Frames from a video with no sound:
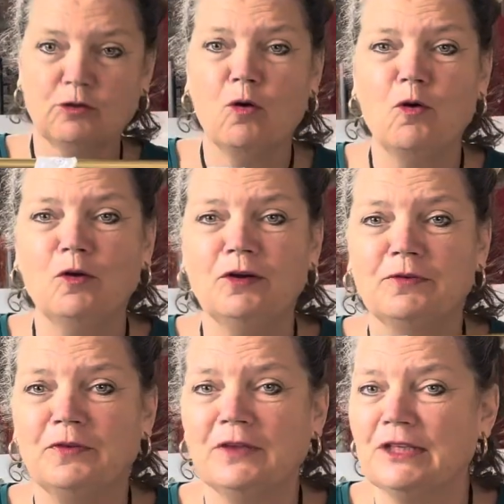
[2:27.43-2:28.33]
all
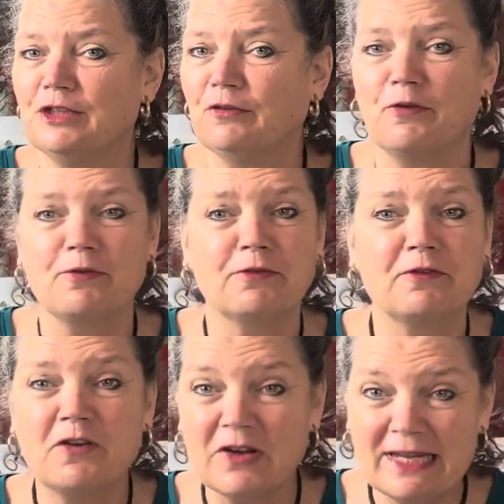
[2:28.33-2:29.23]
of these for
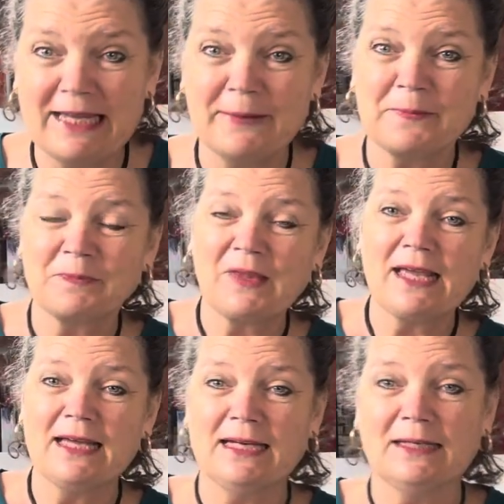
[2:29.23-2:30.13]
free
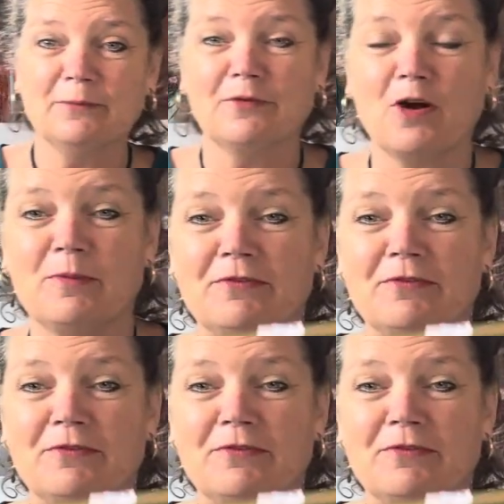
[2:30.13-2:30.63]
from a